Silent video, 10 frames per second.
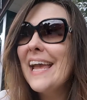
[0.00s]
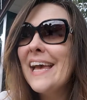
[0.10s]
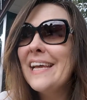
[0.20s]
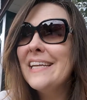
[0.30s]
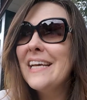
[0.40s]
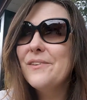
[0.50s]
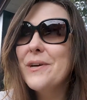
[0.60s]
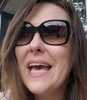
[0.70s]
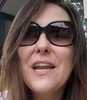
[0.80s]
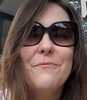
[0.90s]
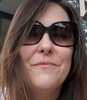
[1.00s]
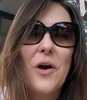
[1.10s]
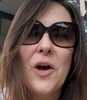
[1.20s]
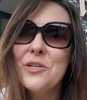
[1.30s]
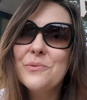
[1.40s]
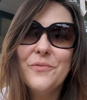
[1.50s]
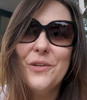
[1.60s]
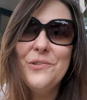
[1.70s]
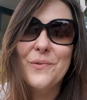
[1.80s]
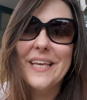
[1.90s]
and see what kind of awesome
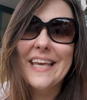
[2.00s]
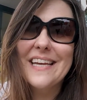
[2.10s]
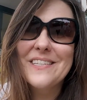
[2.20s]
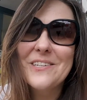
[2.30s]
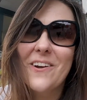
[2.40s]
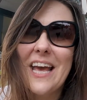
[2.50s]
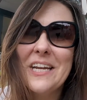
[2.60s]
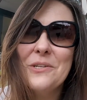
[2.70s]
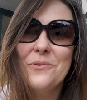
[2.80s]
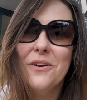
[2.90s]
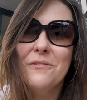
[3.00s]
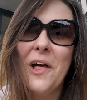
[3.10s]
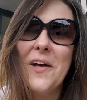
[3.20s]
footage we can get to start adding to our